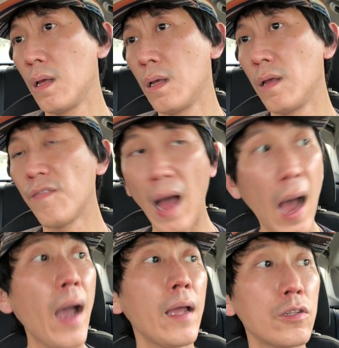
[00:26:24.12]
If
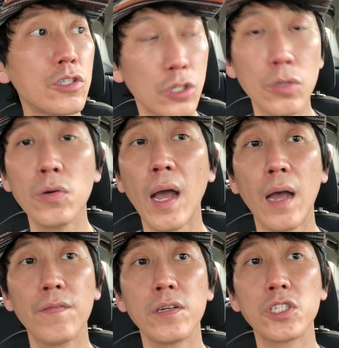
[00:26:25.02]
I do
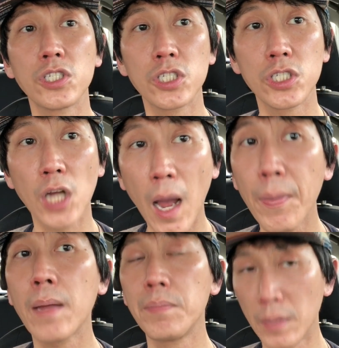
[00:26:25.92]
have a
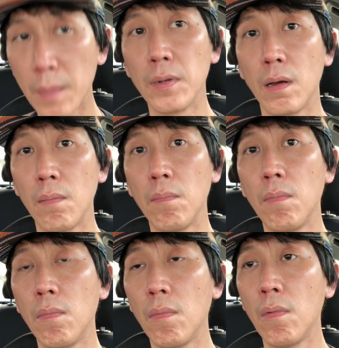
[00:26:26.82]
shopping problem,
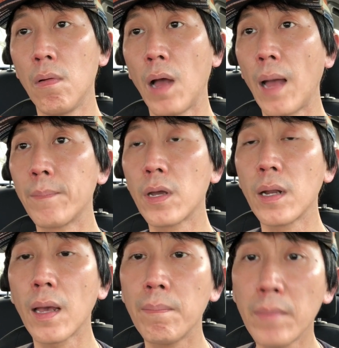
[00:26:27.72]
I'm
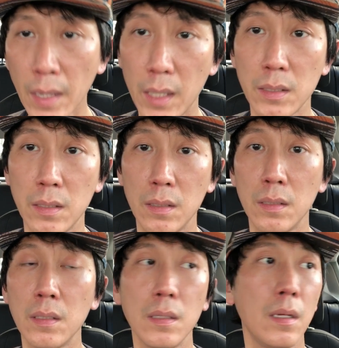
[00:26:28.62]
gonna admit it.
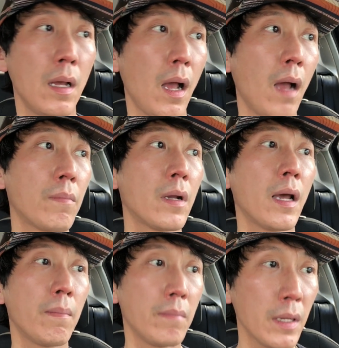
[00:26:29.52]
I'm gonna
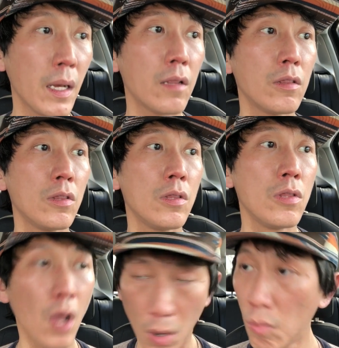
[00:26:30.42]
admit that
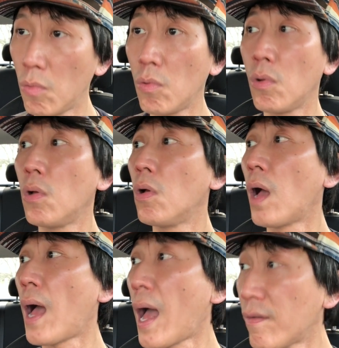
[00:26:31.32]
no,
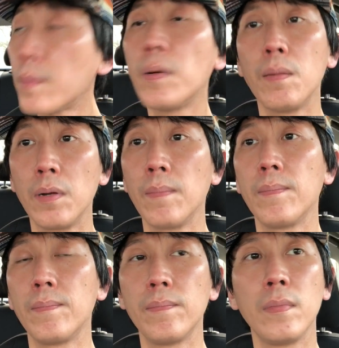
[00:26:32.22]
I have a problem.
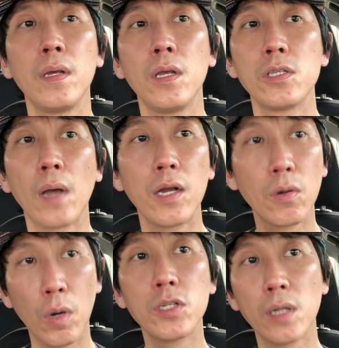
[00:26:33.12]
So I don't
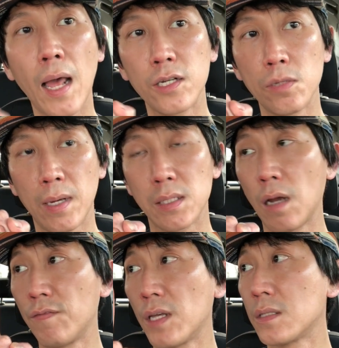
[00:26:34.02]
want to lie to
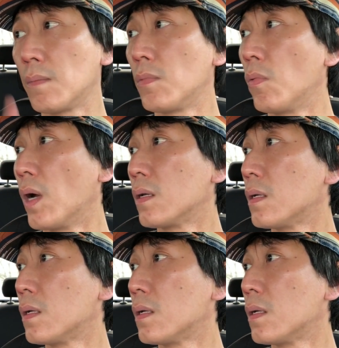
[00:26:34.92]
myself. That's number one.